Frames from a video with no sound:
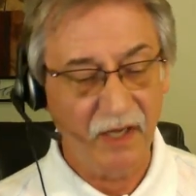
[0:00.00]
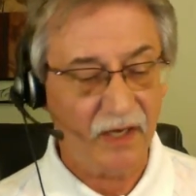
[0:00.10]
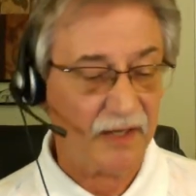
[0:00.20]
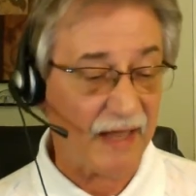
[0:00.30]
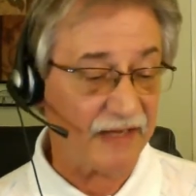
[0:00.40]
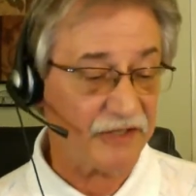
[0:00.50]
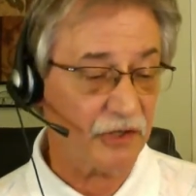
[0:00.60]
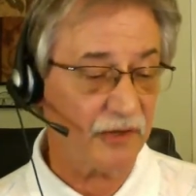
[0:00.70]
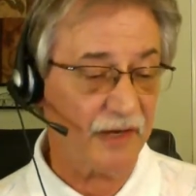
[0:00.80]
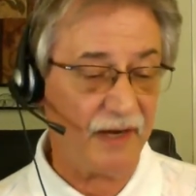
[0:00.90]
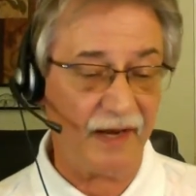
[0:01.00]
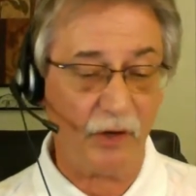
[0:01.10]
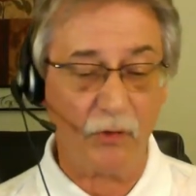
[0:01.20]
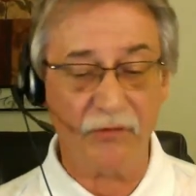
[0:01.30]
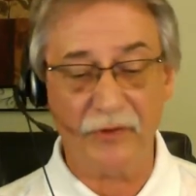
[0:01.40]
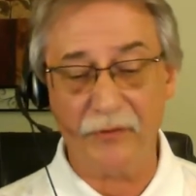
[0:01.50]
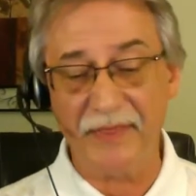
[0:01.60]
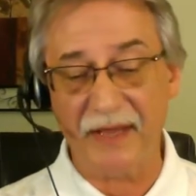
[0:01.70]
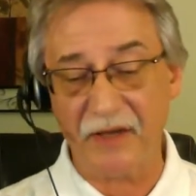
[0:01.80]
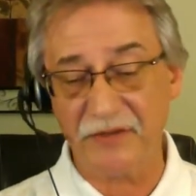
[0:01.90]
Last year, they had over
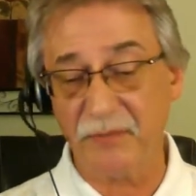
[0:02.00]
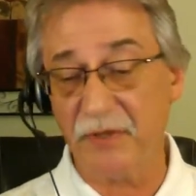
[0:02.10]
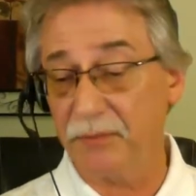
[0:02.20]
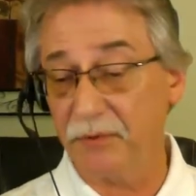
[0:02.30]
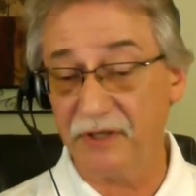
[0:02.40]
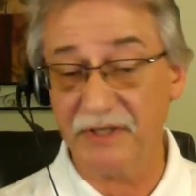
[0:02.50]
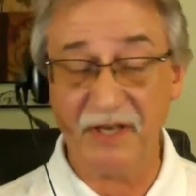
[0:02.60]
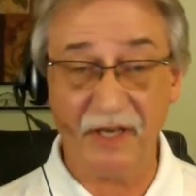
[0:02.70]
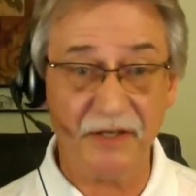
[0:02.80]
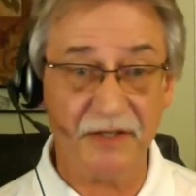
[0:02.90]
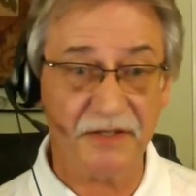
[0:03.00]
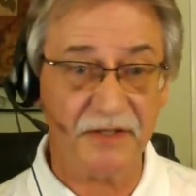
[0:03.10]
3,000 people in attendance.